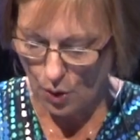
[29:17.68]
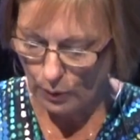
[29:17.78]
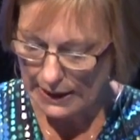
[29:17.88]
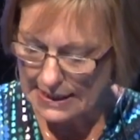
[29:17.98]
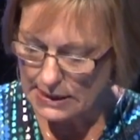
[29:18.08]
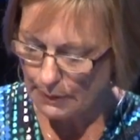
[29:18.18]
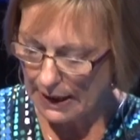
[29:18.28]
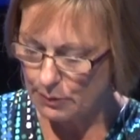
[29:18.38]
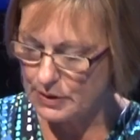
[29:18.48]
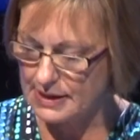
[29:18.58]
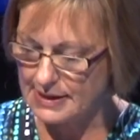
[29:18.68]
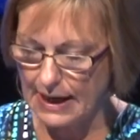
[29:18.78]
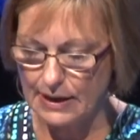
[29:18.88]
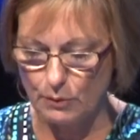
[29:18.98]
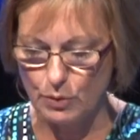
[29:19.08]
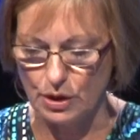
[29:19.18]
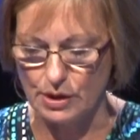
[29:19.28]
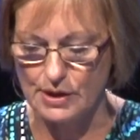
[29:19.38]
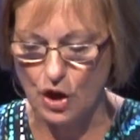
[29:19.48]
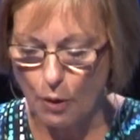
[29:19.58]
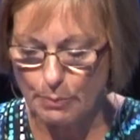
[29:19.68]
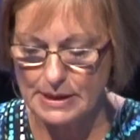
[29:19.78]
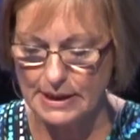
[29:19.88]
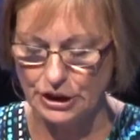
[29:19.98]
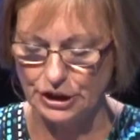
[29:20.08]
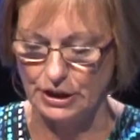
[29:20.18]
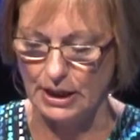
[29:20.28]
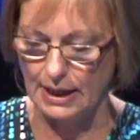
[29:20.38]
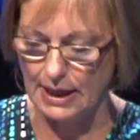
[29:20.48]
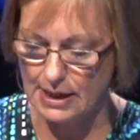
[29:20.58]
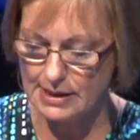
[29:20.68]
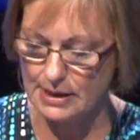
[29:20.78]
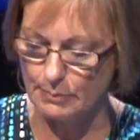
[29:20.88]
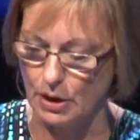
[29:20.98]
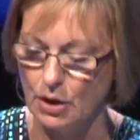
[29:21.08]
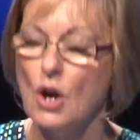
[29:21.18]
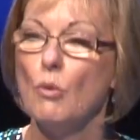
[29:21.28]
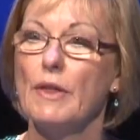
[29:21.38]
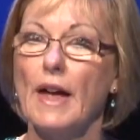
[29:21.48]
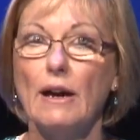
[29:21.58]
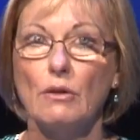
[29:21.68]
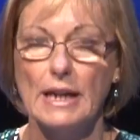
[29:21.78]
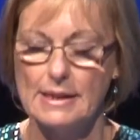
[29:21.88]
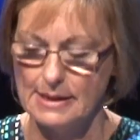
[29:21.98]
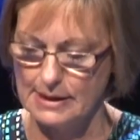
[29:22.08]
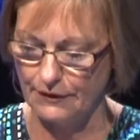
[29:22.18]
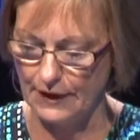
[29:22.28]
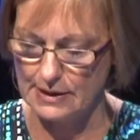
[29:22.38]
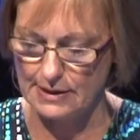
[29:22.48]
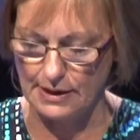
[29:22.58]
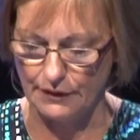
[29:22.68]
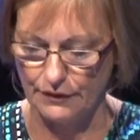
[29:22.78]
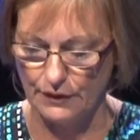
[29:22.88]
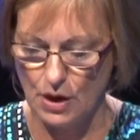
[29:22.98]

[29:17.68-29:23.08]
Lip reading: We need to be able to say the words competition and customer without getting defensive.